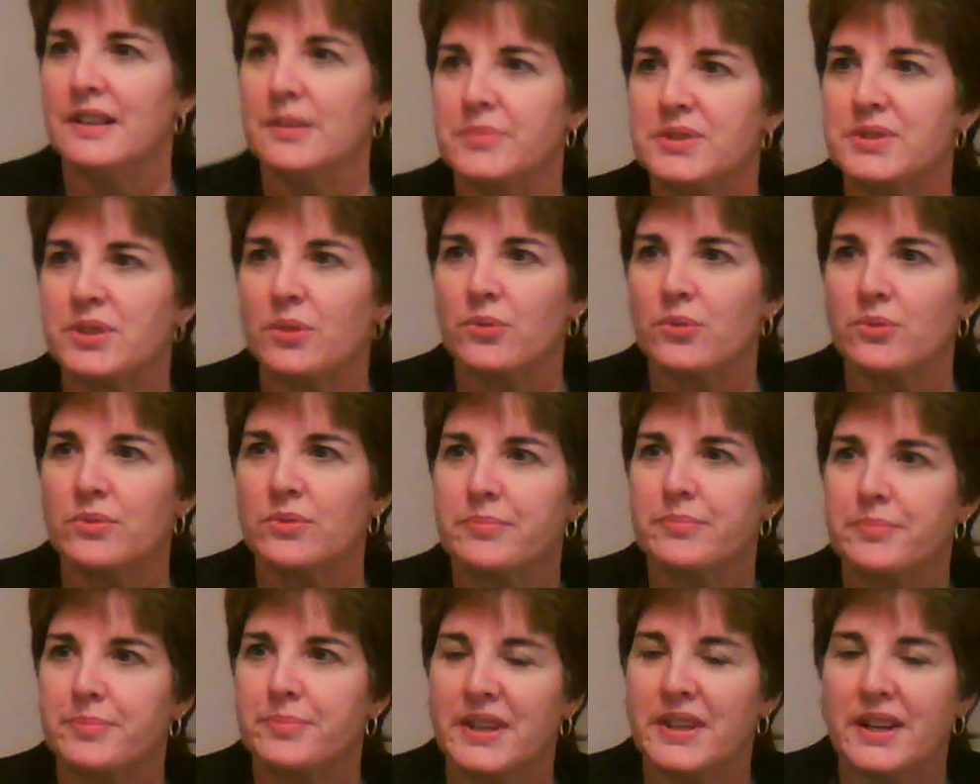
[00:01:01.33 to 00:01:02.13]
So
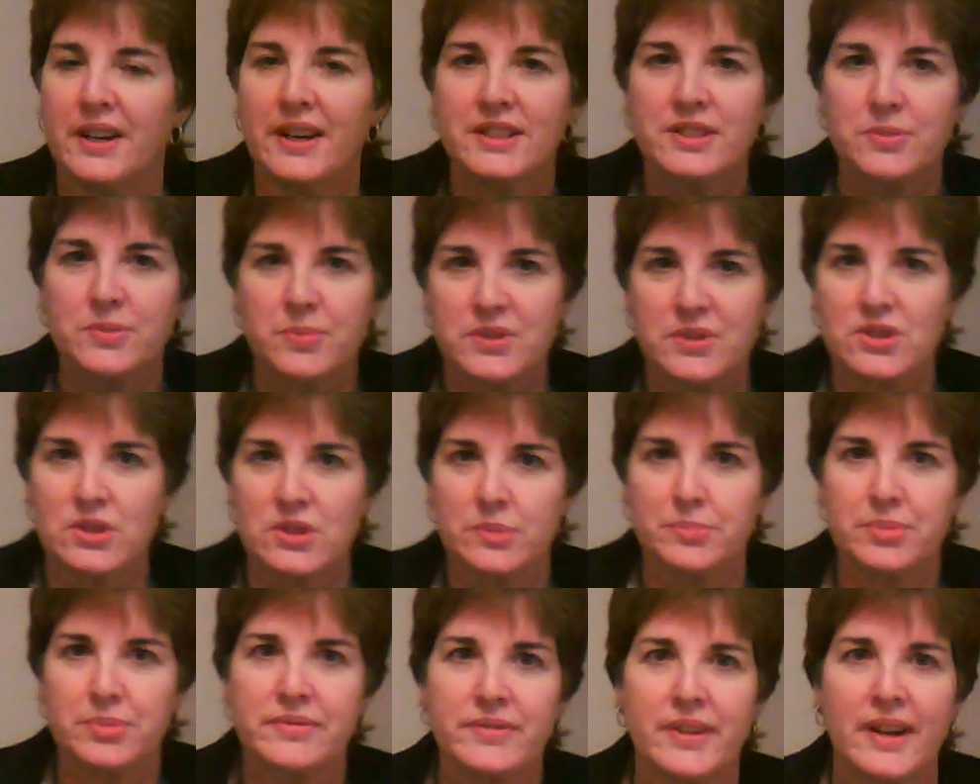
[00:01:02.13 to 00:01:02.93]
because we're
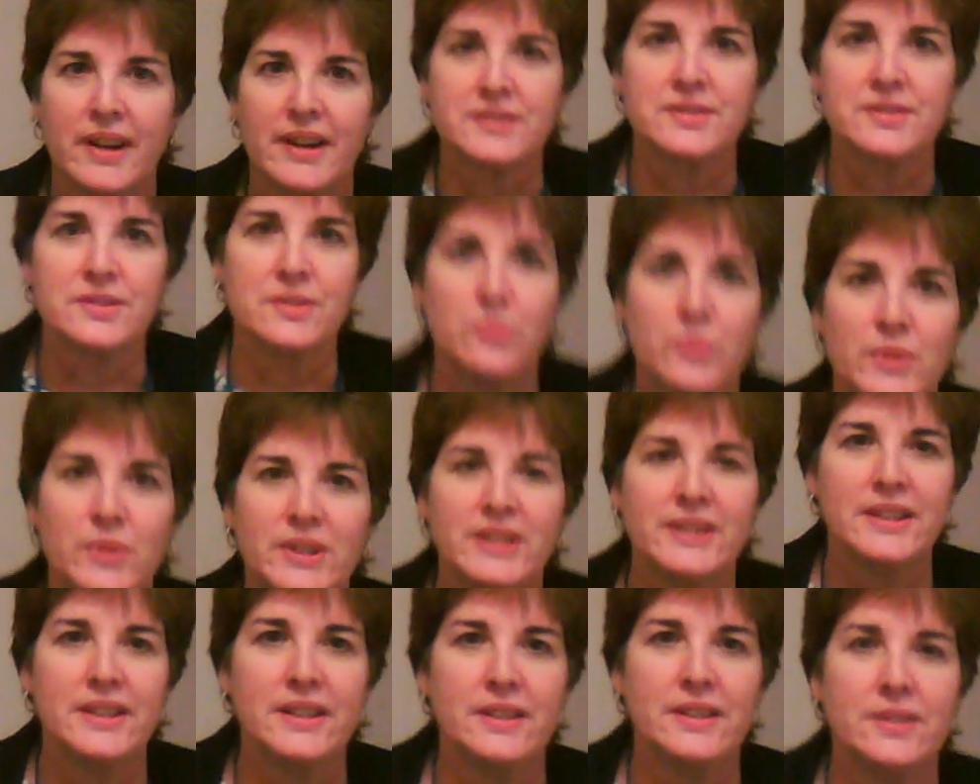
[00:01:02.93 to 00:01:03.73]
supervising, we
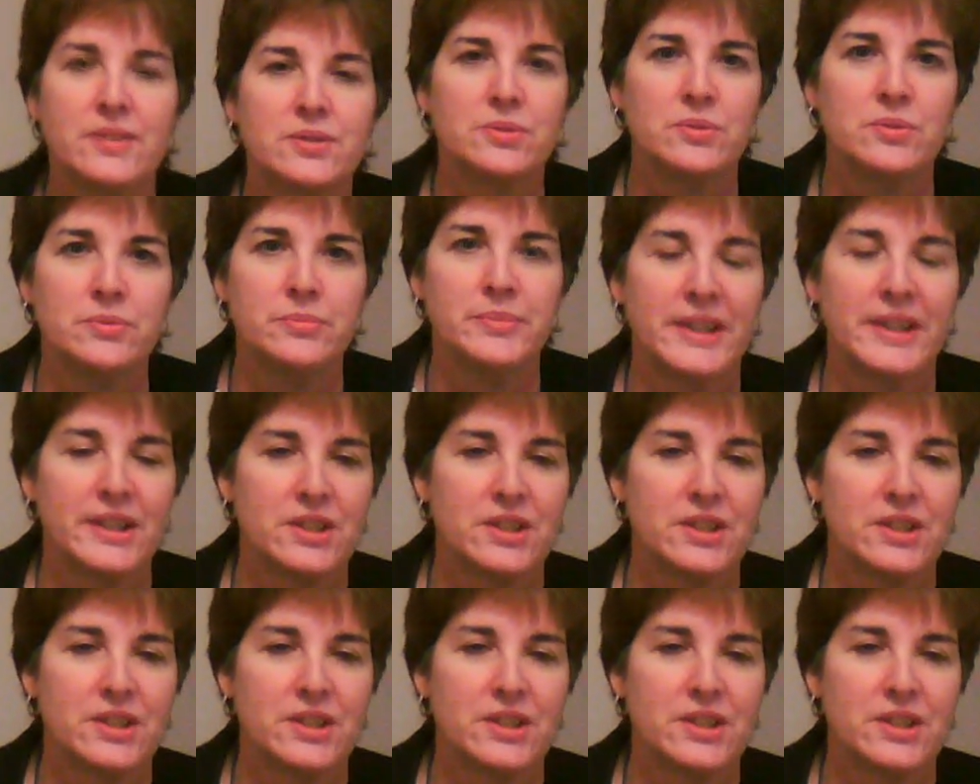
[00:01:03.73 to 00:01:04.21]
need to make